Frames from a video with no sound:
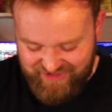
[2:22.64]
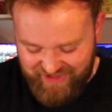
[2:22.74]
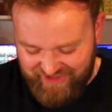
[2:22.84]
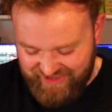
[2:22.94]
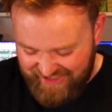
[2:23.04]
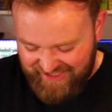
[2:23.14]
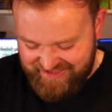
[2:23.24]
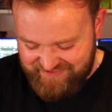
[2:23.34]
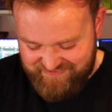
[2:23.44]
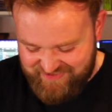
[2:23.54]
got
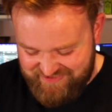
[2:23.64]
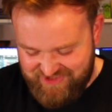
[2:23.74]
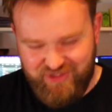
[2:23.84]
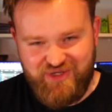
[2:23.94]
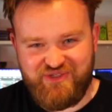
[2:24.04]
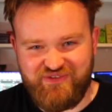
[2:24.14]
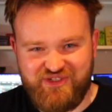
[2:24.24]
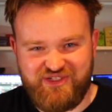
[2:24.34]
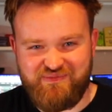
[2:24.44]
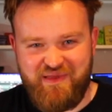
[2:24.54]
screws for
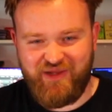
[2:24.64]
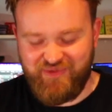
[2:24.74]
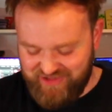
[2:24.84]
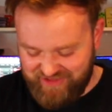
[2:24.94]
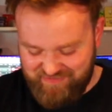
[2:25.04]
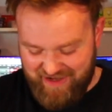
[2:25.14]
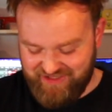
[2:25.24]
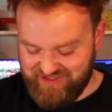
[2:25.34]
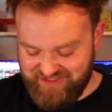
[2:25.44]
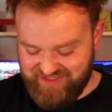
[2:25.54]
just the pickups on the
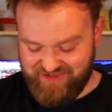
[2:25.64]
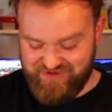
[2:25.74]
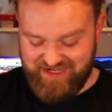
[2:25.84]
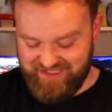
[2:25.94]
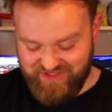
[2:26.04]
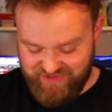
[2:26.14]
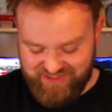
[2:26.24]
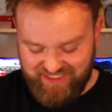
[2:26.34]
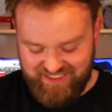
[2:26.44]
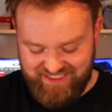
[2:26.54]
back, so you directly adjust
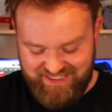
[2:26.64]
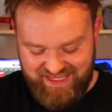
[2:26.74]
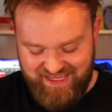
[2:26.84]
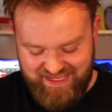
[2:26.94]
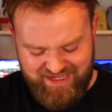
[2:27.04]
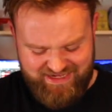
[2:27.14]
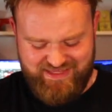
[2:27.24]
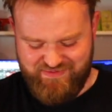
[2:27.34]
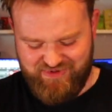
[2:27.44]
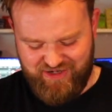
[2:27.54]
the height there. And
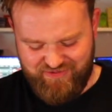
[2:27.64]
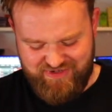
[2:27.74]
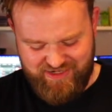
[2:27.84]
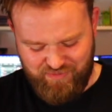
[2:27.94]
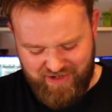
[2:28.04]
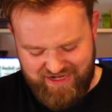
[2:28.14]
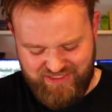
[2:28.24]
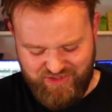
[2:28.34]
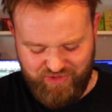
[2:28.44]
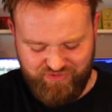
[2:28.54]
then we've got a really weird
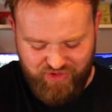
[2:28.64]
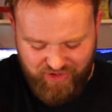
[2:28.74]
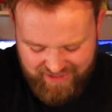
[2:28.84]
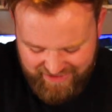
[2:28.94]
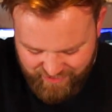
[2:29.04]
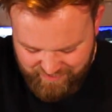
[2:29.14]
sort of cutout on the